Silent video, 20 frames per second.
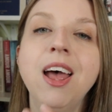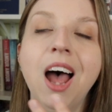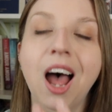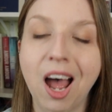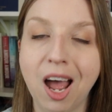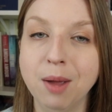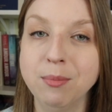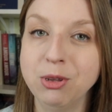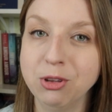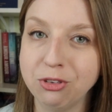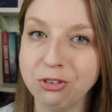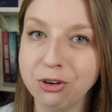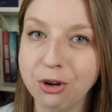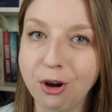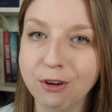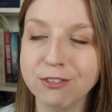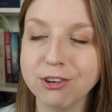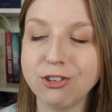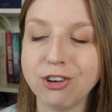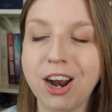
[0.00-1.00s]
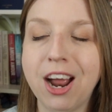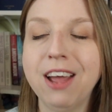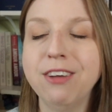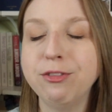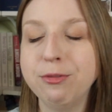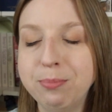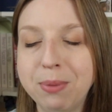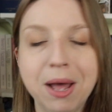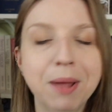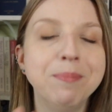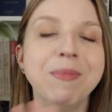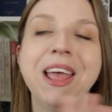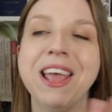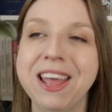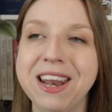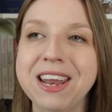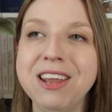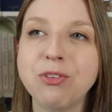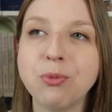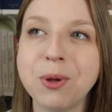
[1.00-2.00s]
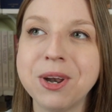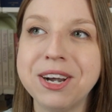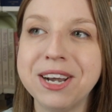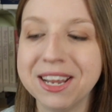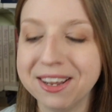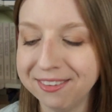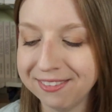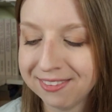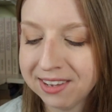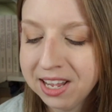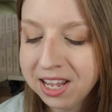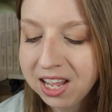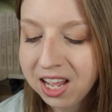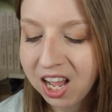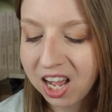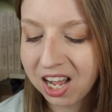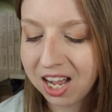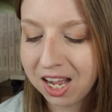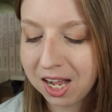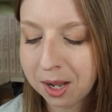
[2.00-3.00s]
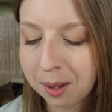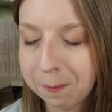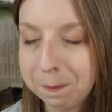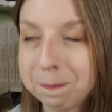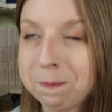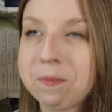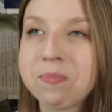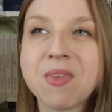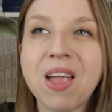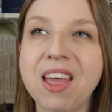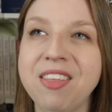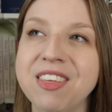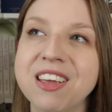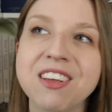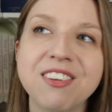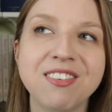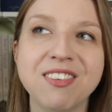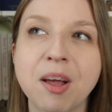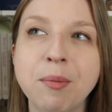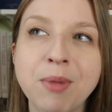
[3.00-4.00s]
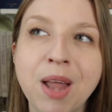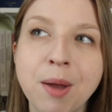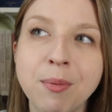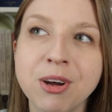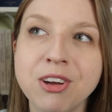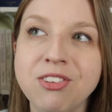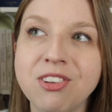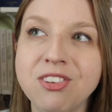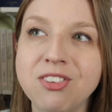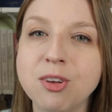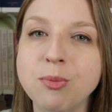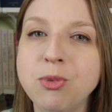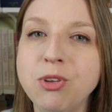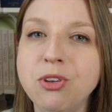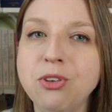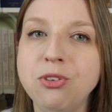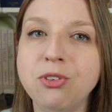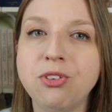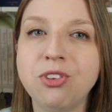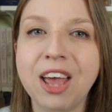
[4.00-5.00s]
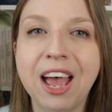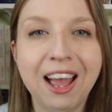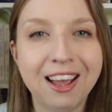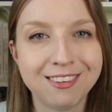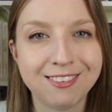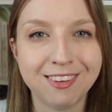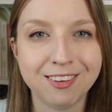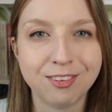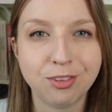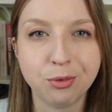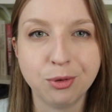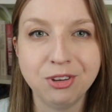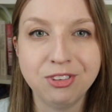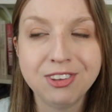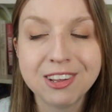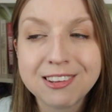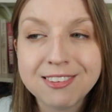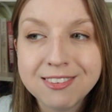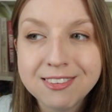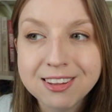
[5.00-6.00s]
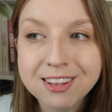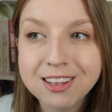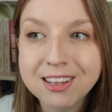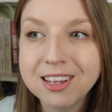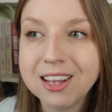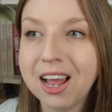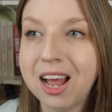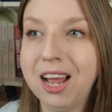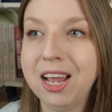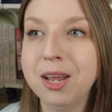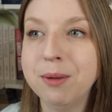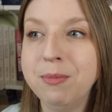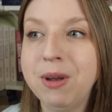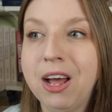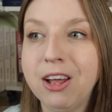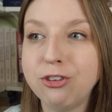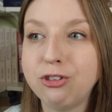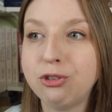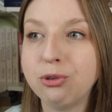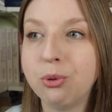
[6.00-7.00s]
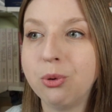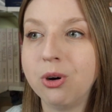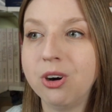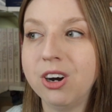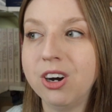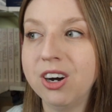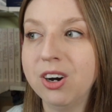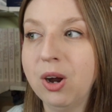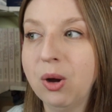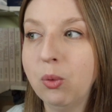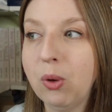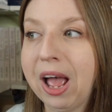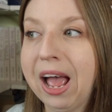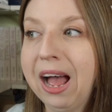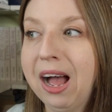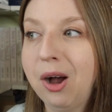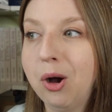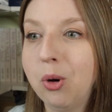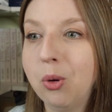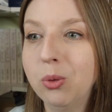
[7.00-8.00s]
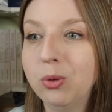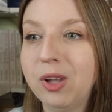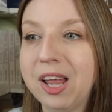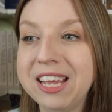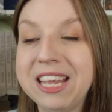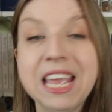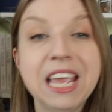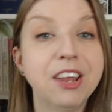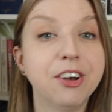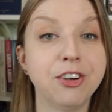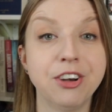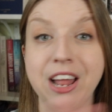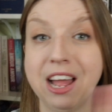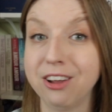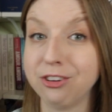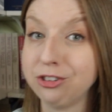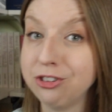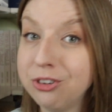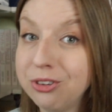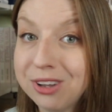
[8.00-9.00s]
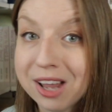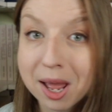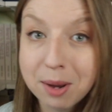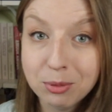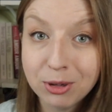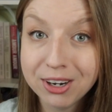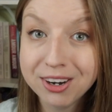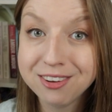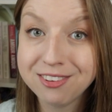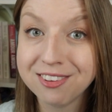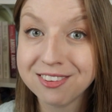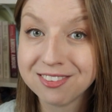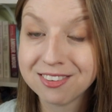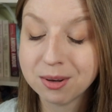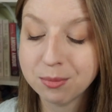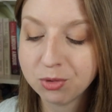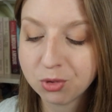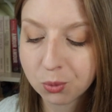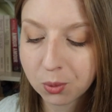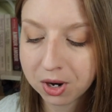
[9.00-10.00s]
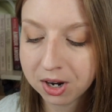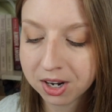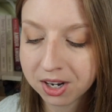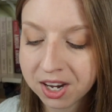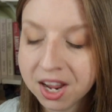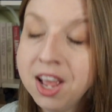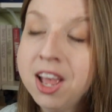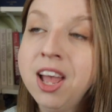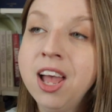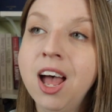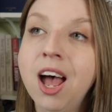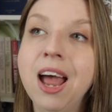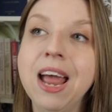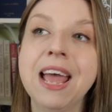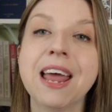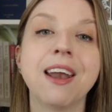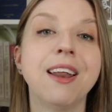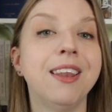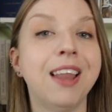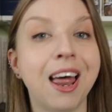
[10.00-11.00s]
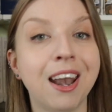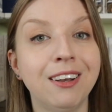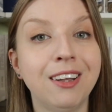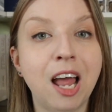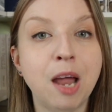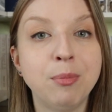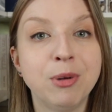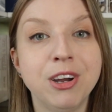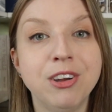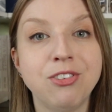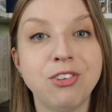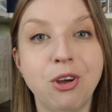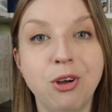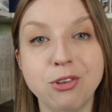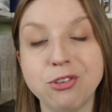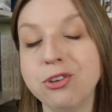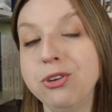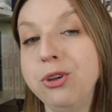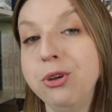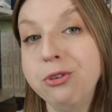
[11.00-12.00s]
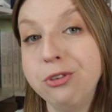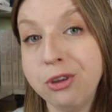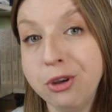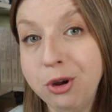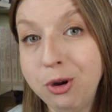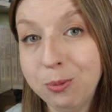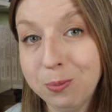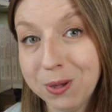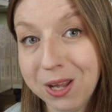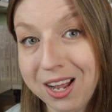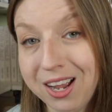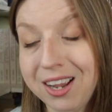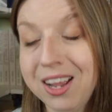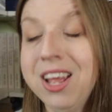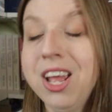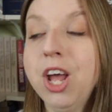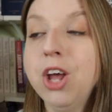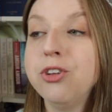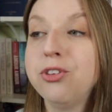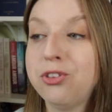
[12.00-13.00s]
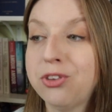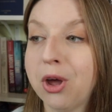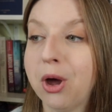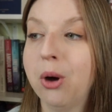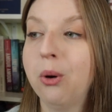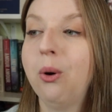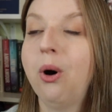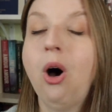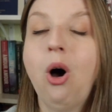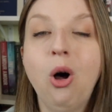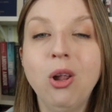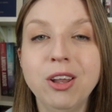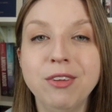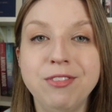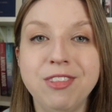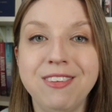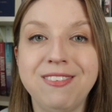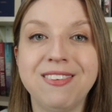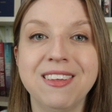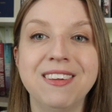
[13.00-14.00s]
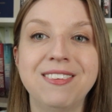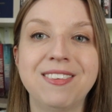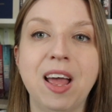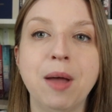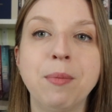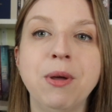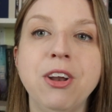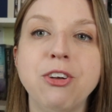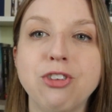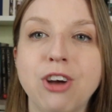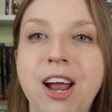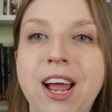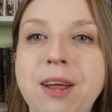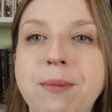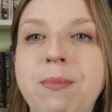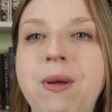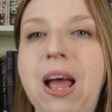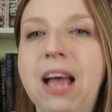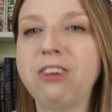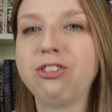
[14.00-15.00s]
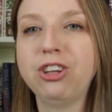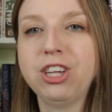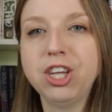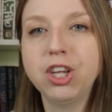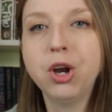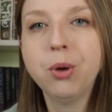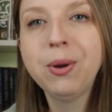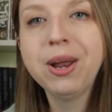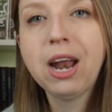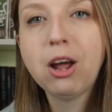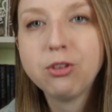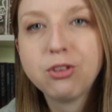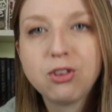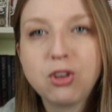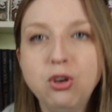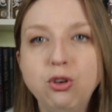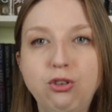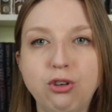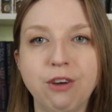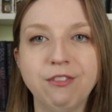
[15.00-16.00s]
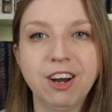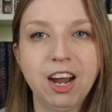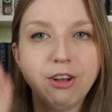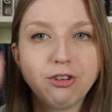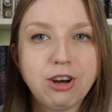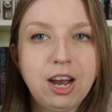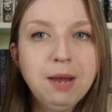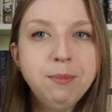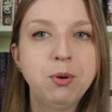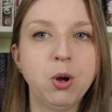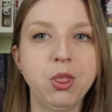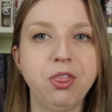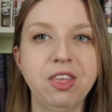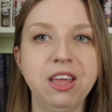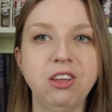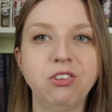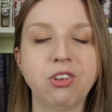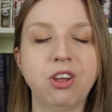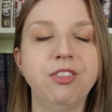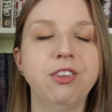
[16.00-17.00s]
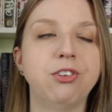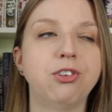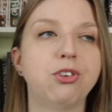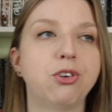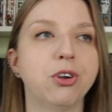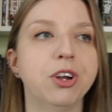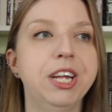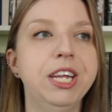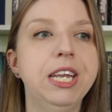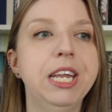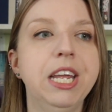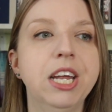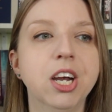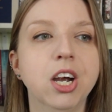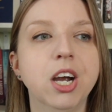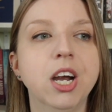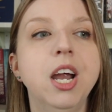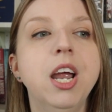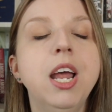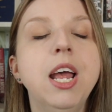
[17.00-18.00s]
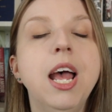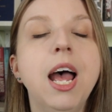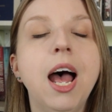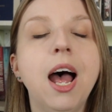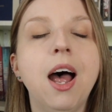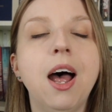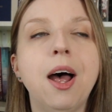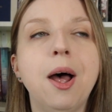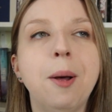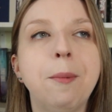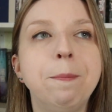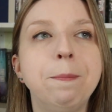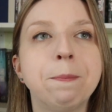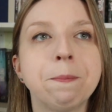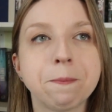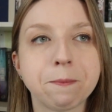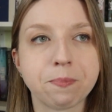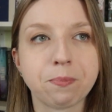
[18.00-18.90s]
I'm used to Overdrive, but it is what it is. Um, I think some library systems use Axis 360. I am not sure how like international library systems work, and a lot of libraries also use Hoopla. So all of these things, I'm gonna try, actually, you know what, I'll scooch over. I'll try and put things on the screen here. Um,